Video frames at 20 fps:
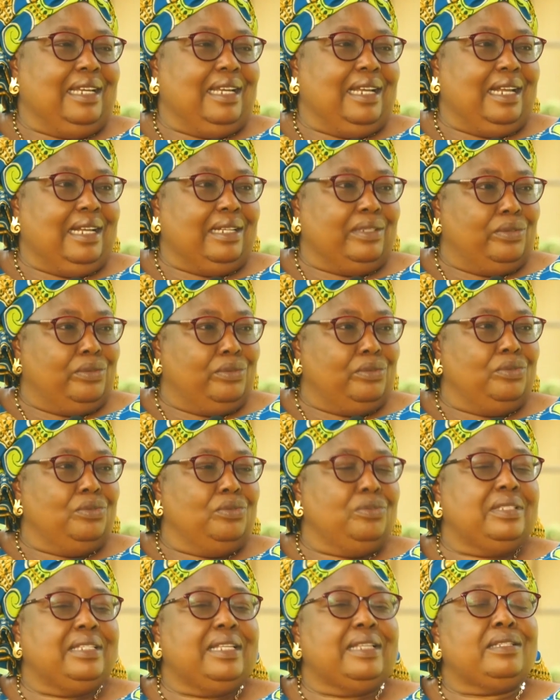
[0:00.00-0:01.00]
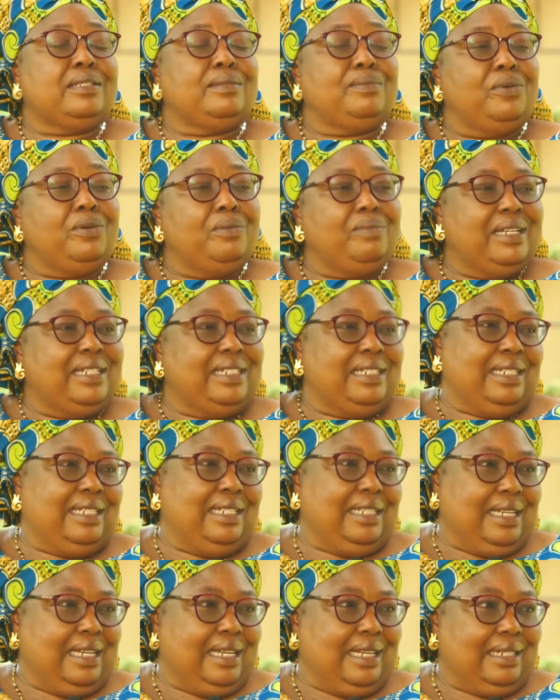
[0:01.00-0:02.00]
had to use the small money
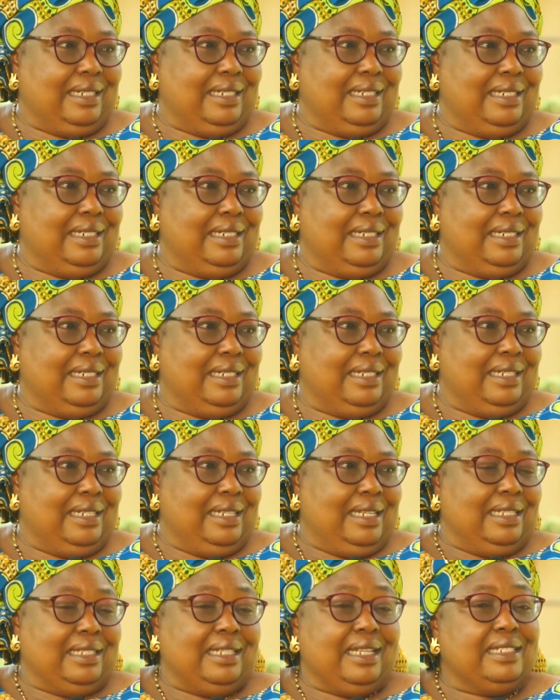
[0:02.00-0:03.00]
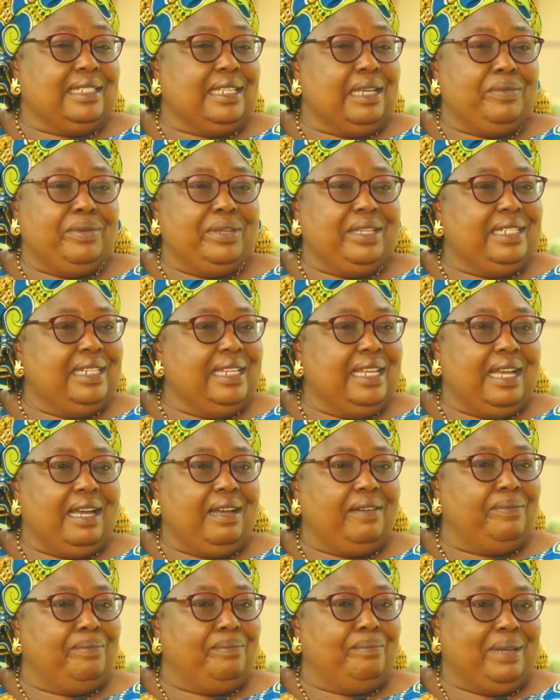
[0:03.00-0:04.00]
he had. That time we didn't
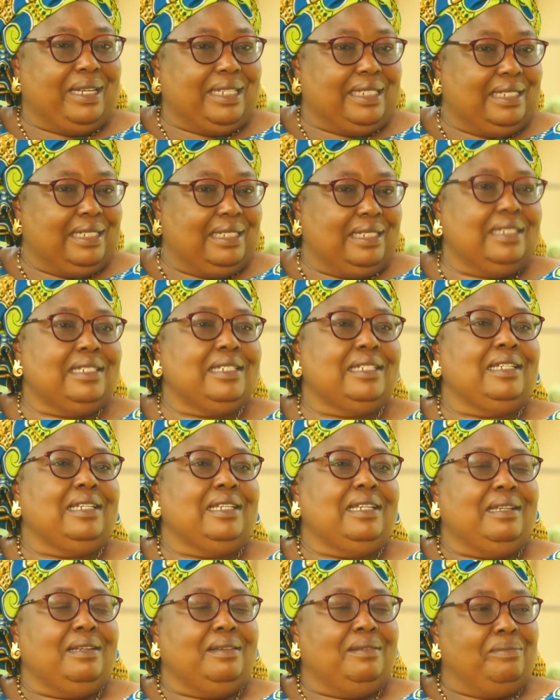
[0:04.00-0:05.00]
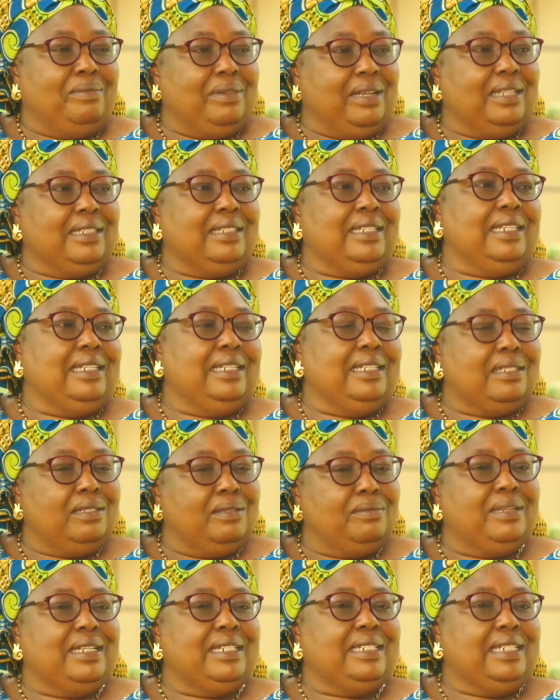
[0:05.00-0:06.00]
have much, but the little
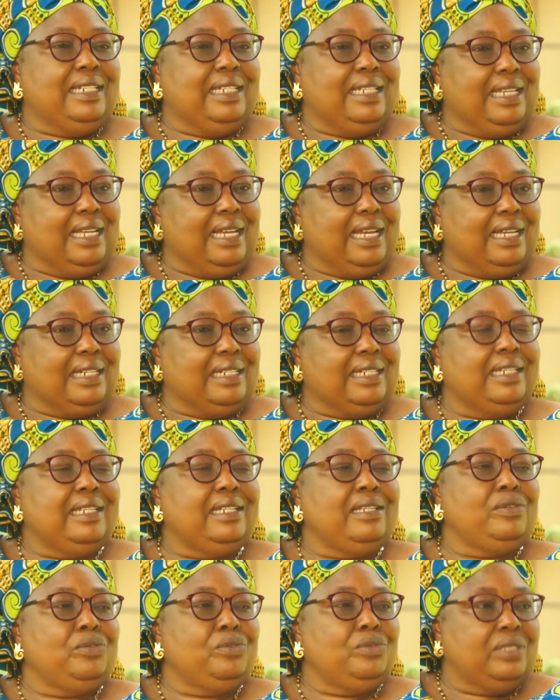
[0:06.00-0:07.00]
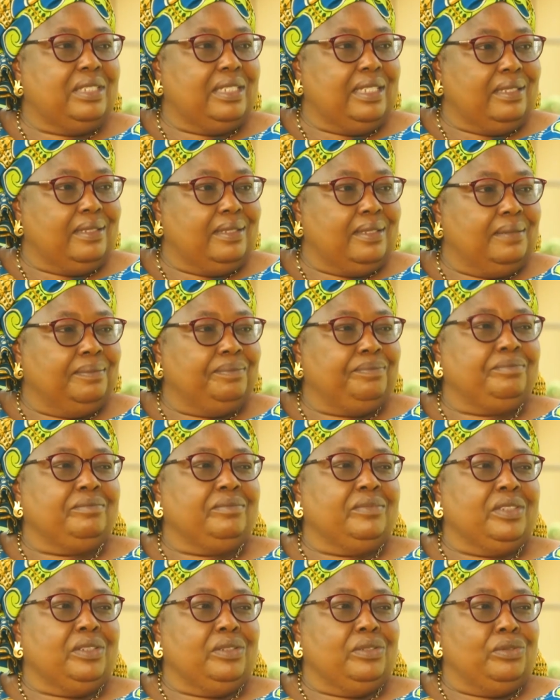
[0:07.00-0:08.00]
money he had, he used it
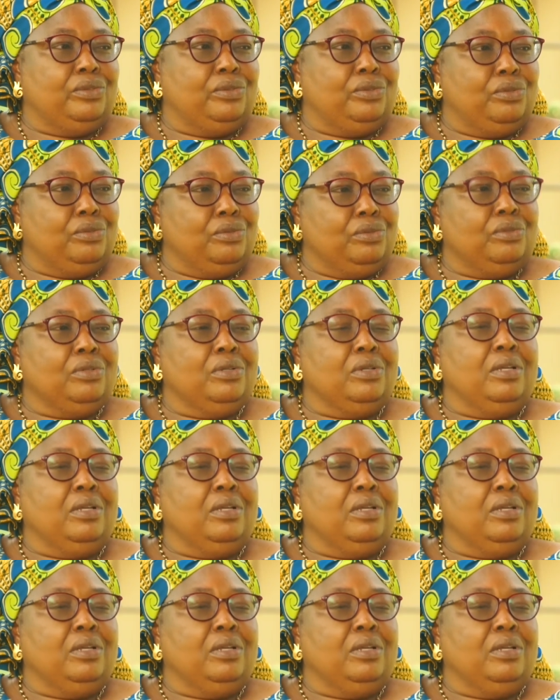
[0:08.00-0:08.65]
to